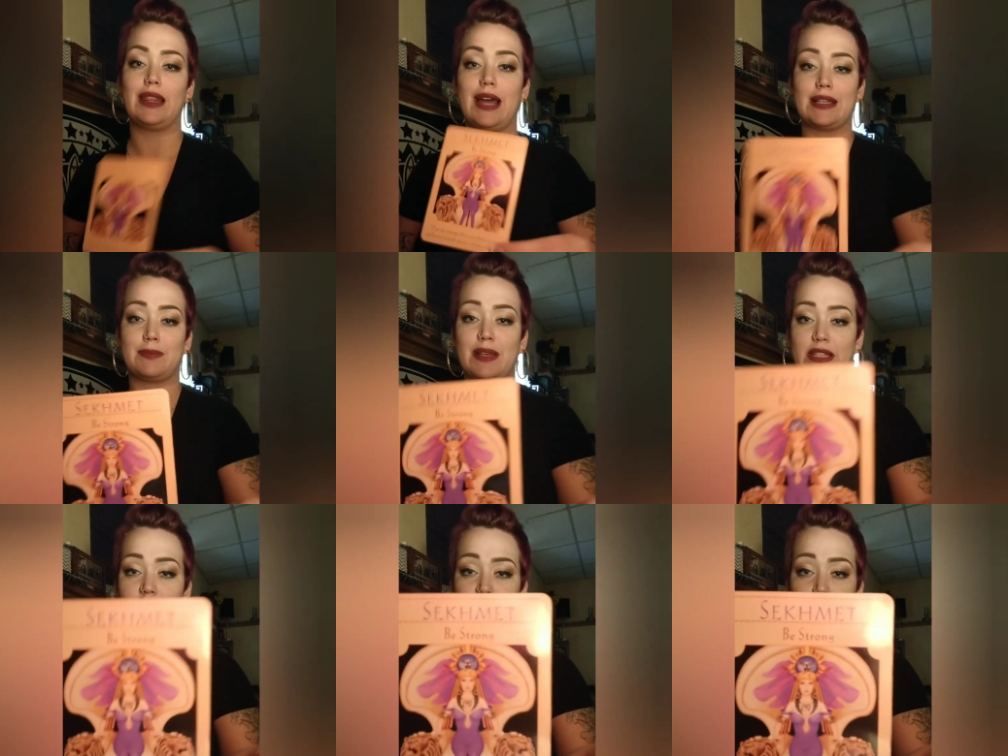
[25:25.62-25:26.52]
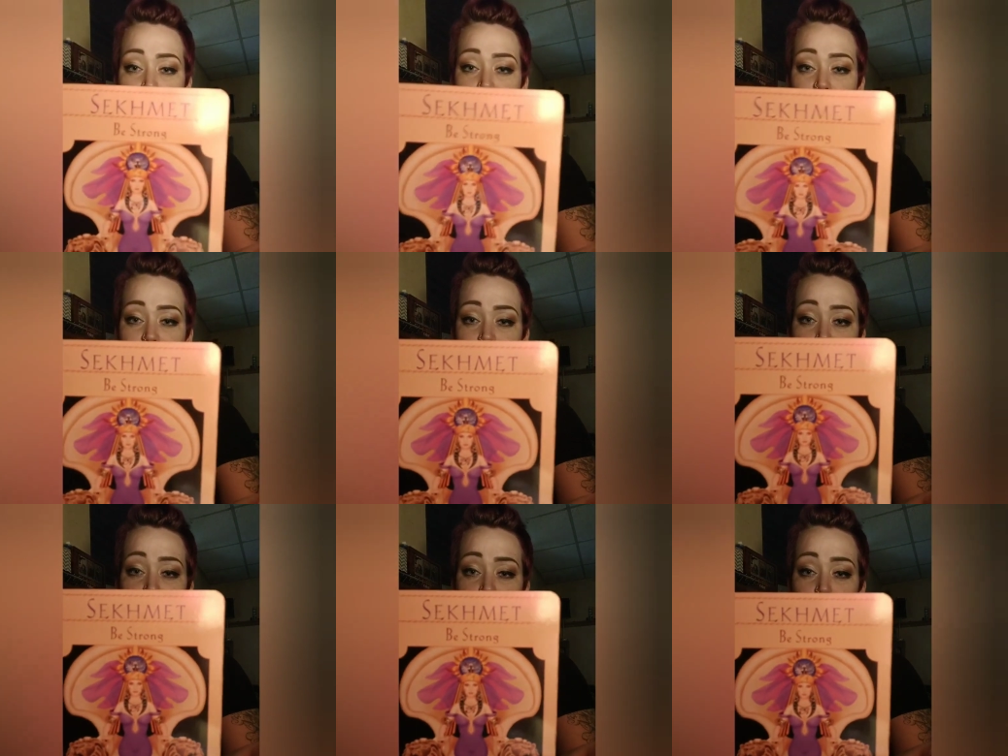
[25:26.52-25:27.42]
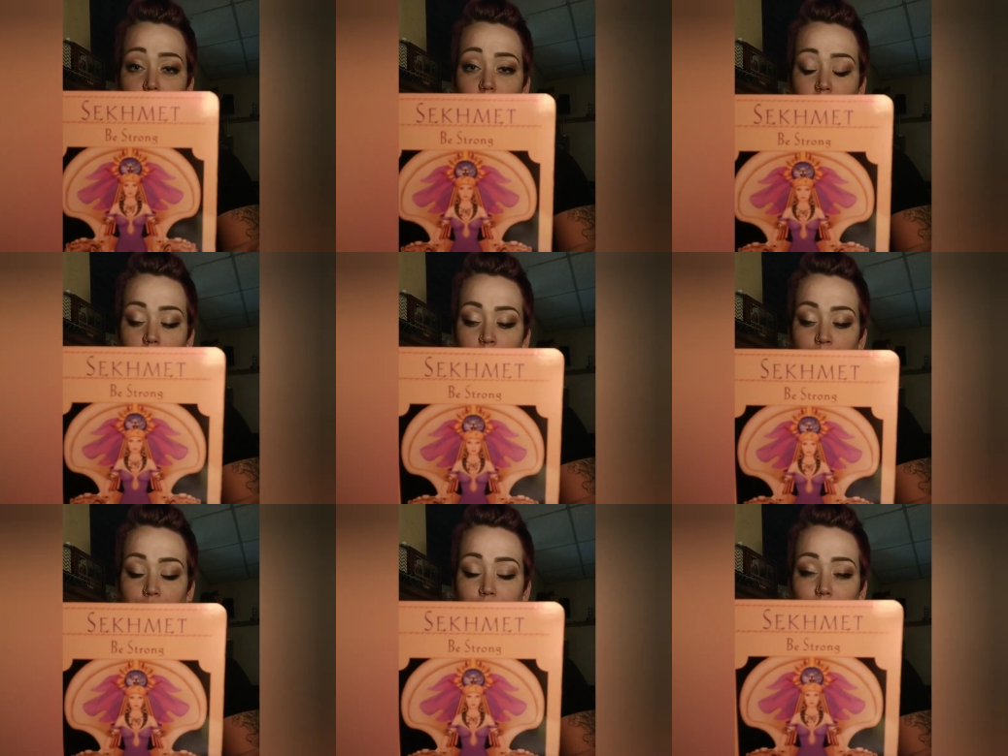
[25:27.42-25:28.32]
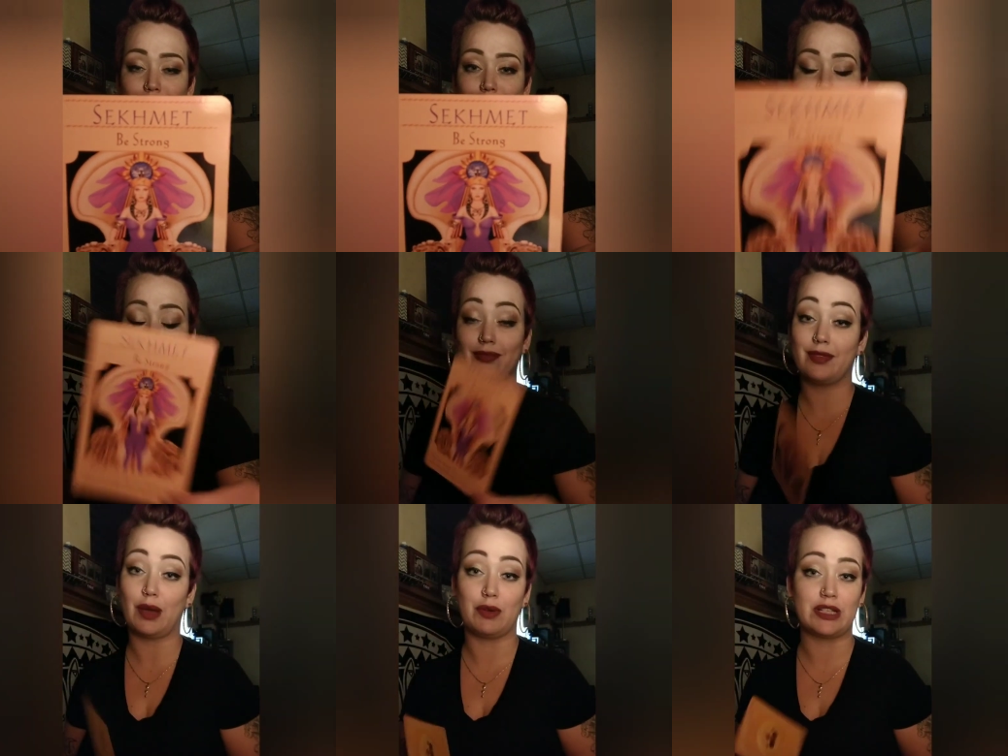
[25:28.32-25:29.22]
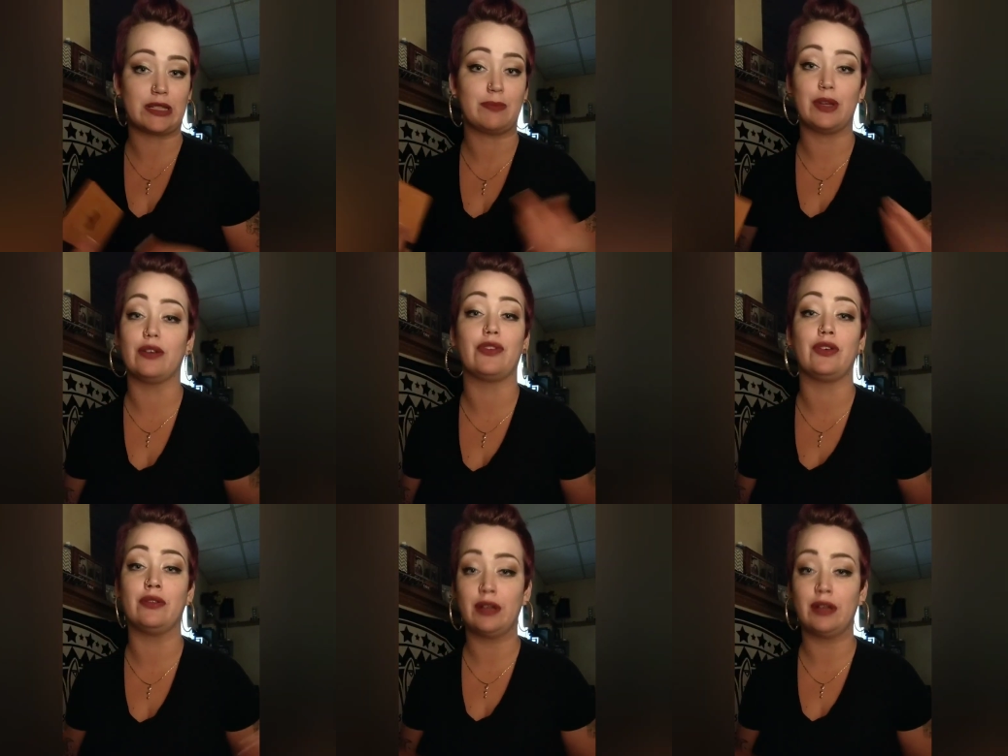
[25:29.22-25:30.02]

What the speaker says: Last message from Spirit is be strong, which is beautiful.